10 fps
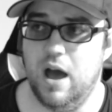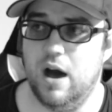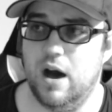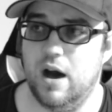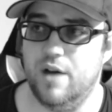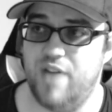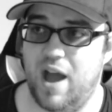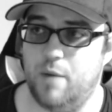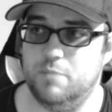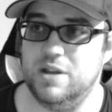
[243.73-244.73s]
uh,
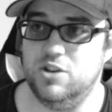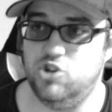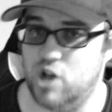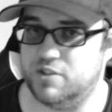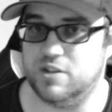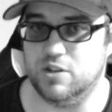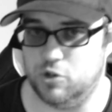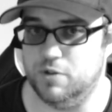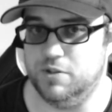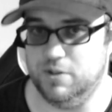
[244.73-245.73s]
that would be just as
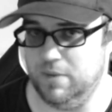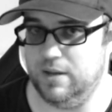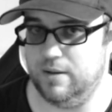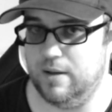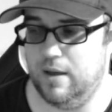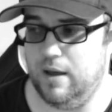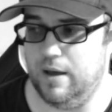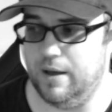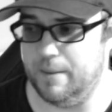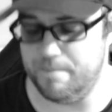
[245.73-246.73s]
good to me.
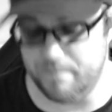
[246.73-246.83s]
Um,